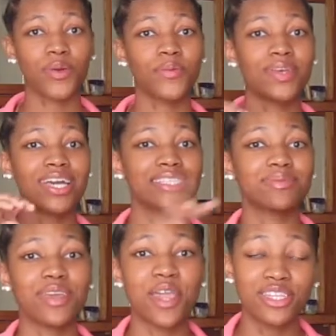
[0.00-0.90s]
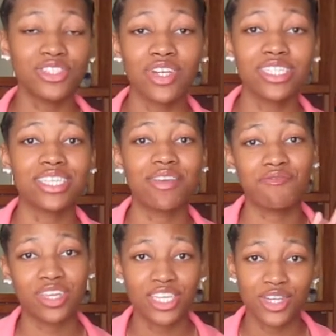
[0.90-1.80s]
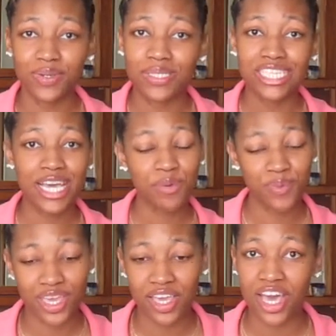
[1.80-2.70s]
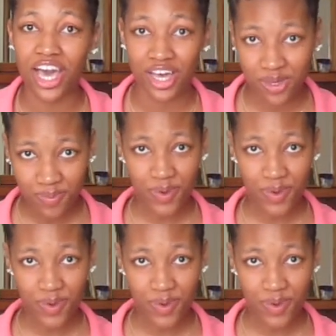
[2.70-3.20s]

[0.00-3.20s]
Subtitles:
we got some interesting videos coming up,